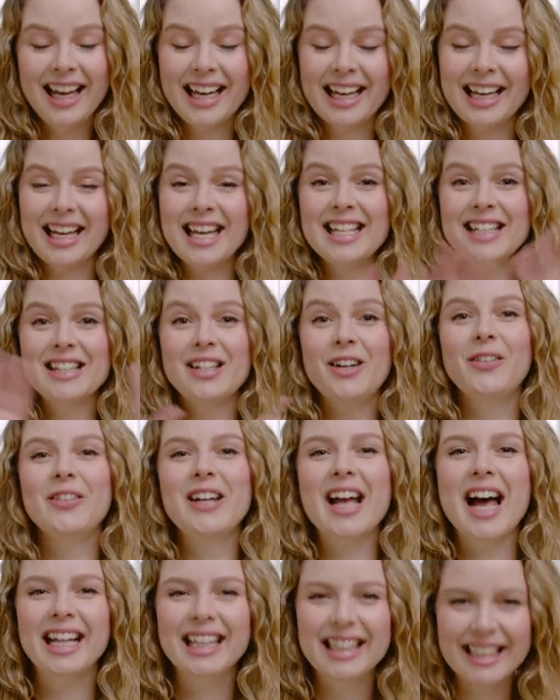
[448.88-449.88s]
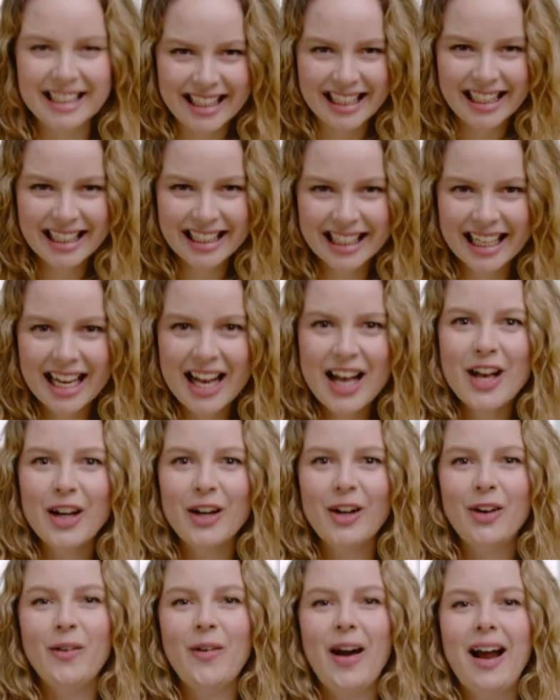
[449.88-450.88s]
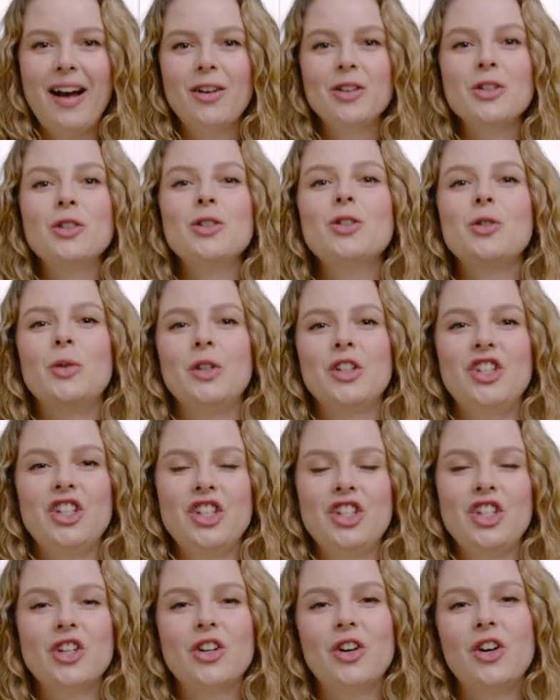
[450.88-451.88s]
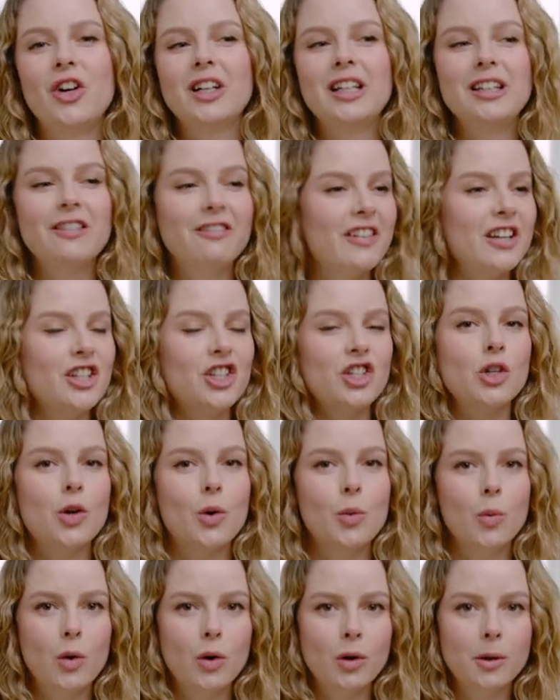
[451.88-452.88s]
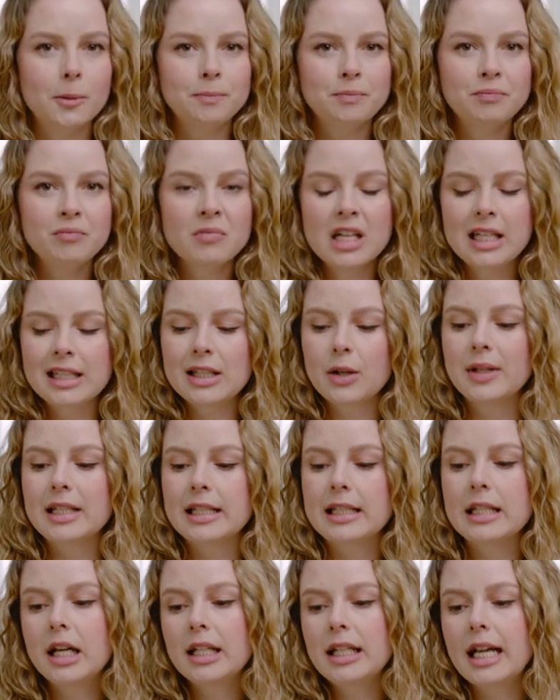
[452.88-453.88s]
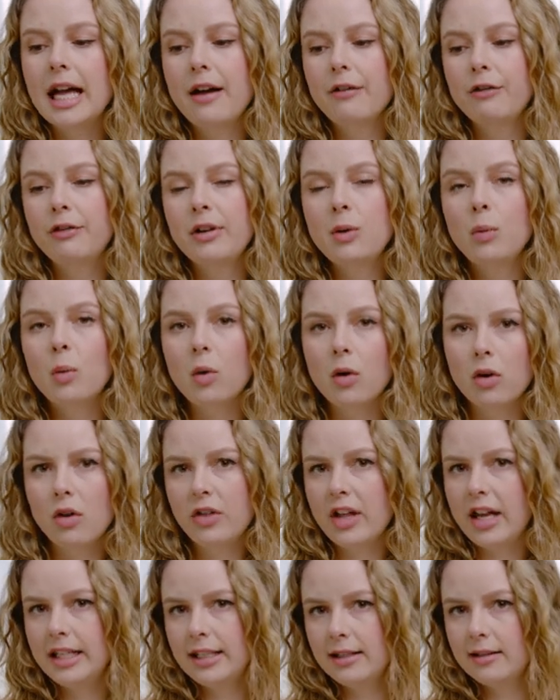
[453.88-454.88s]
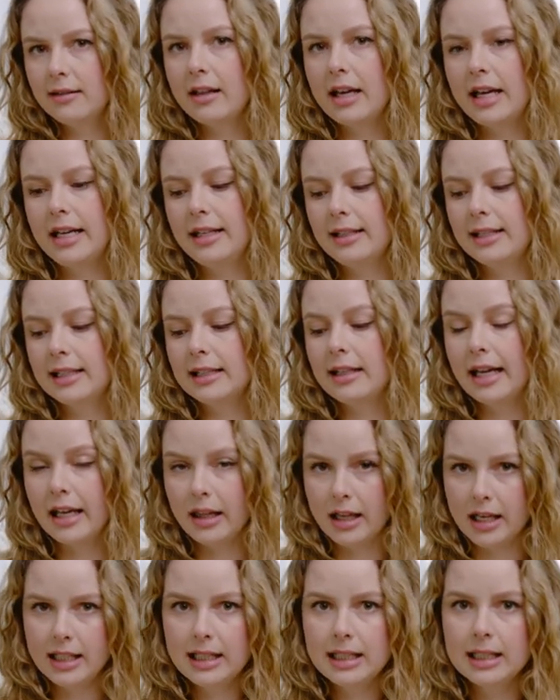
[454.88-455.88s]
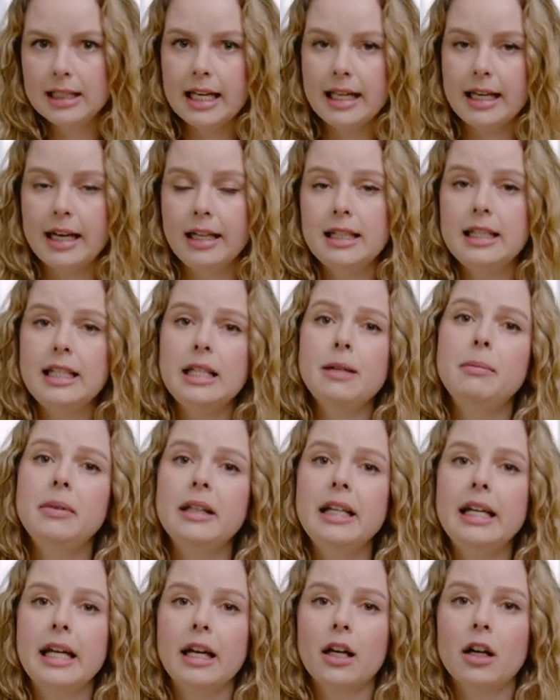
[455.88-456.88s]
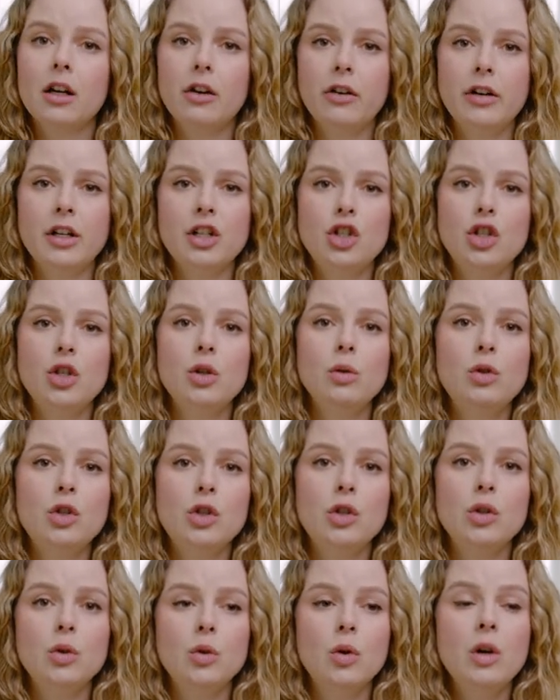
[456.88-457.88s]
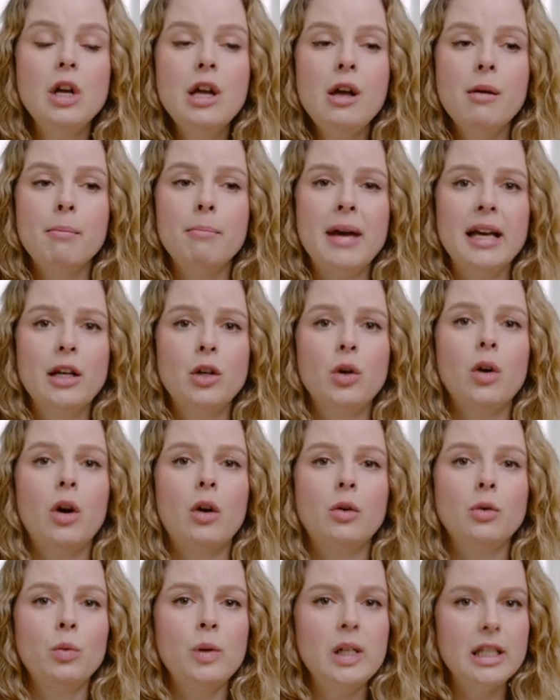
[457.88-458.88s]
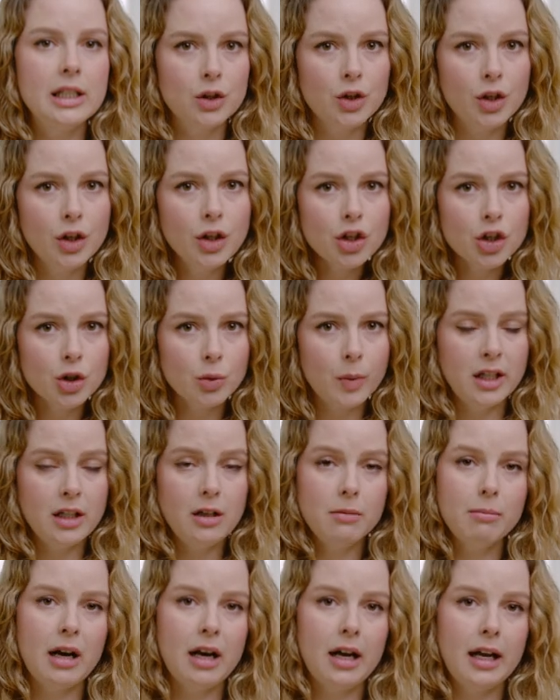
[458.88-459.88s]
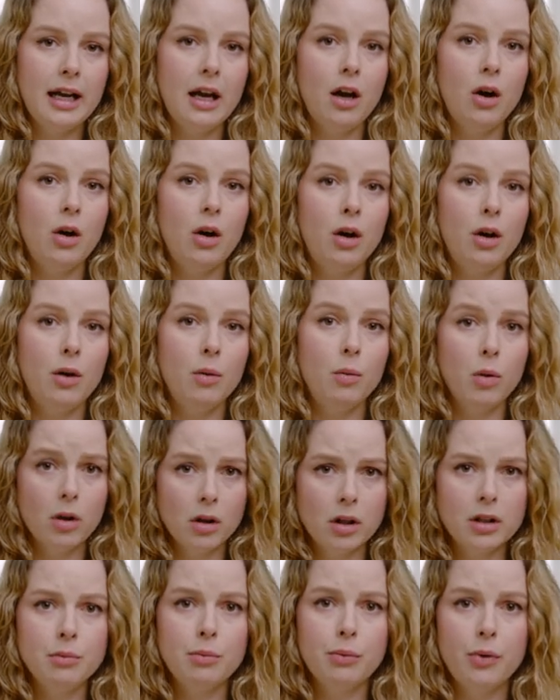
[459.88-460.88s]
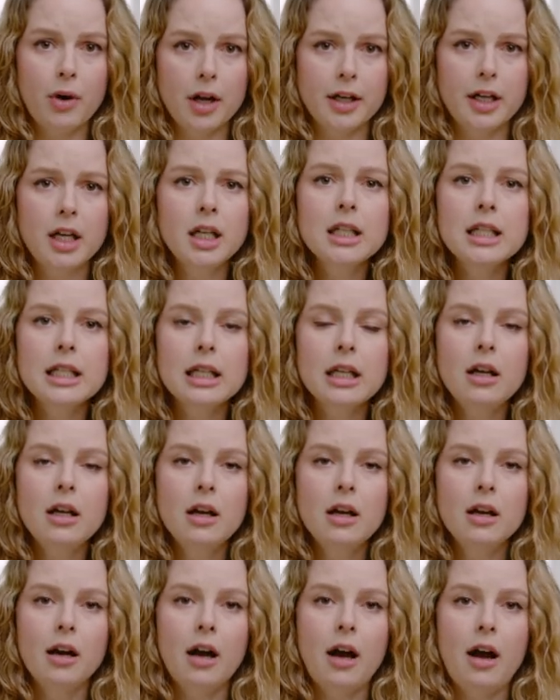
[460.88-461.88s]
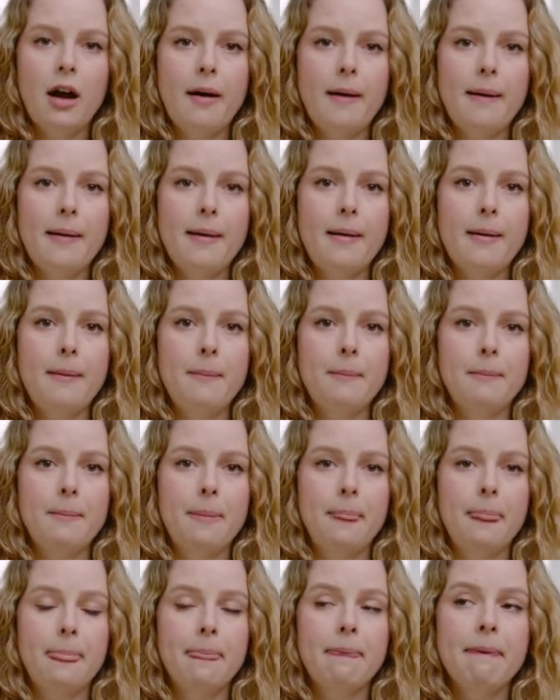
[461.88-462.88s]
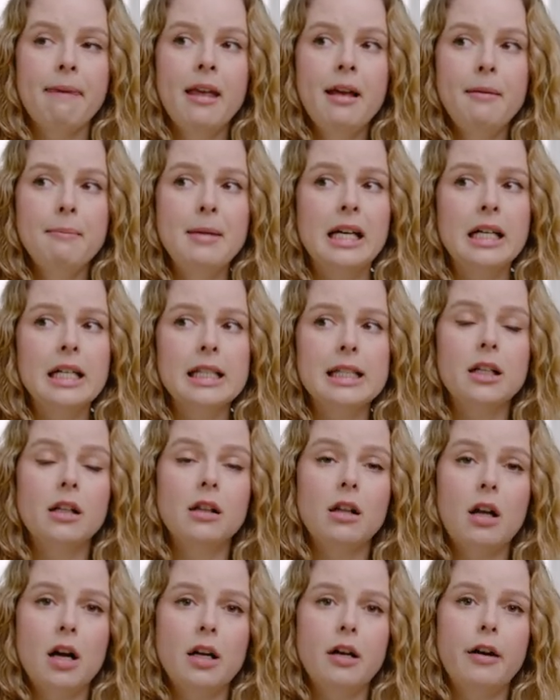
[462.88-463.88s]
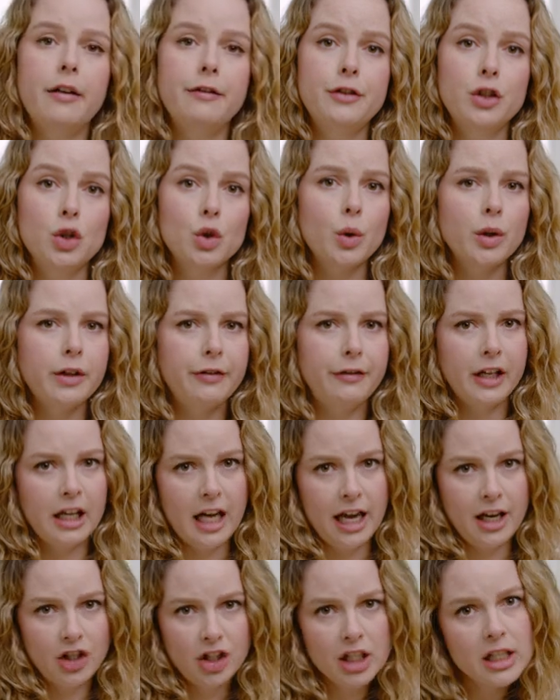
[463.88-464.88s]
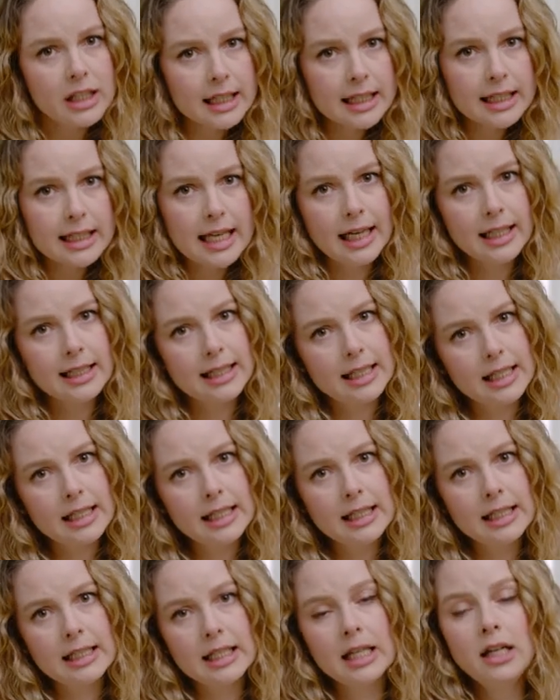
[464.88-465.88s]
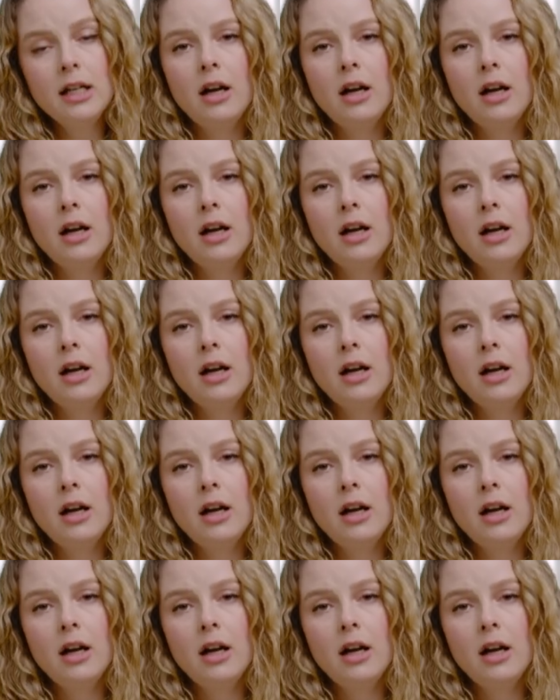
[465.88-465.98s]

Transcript: is the reality around traditional conventional wool. So it's not every wool that is like this. And I deeply encourage you to make your own research when you buy a woolen product, because a lot of certifications exist.